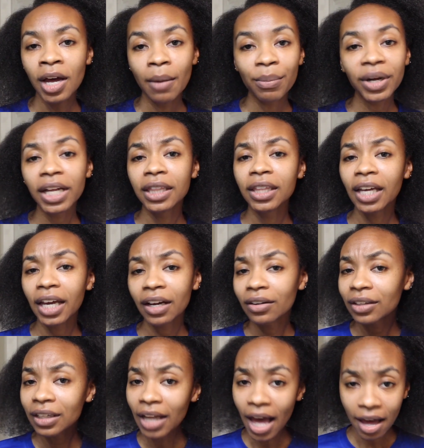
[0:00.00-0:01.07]
But the hair
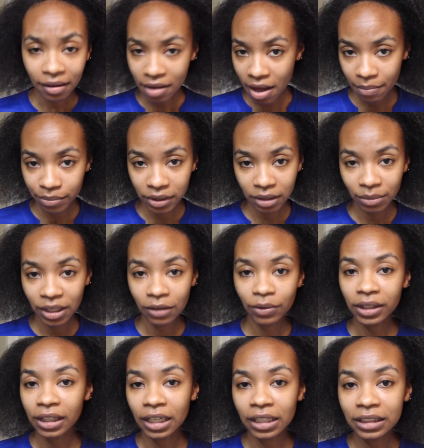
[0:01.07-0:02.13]
did not come to me
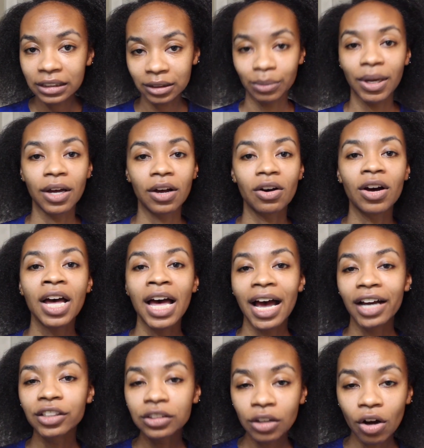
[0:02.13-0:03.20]
with any smell.
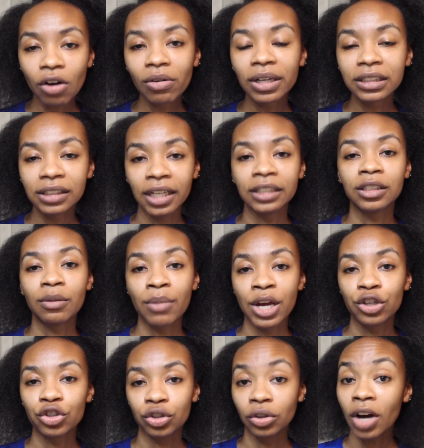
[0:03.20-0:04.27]
I just always like to
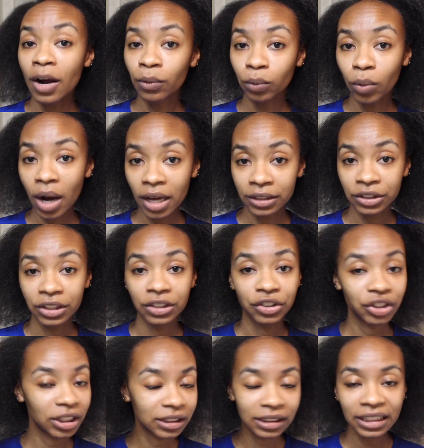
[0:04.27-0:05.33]
make sure I wash it
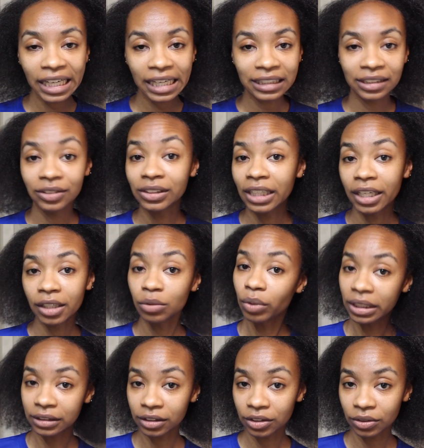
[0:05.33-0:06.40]
just in case there's any
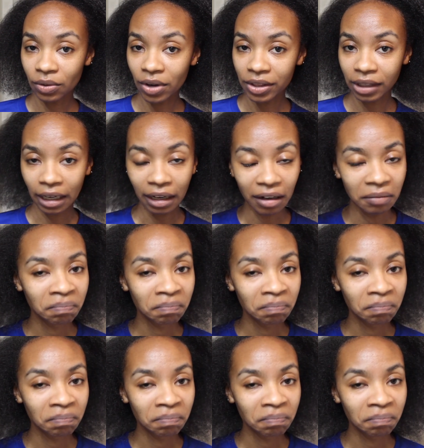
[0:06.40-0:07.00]
residue on there.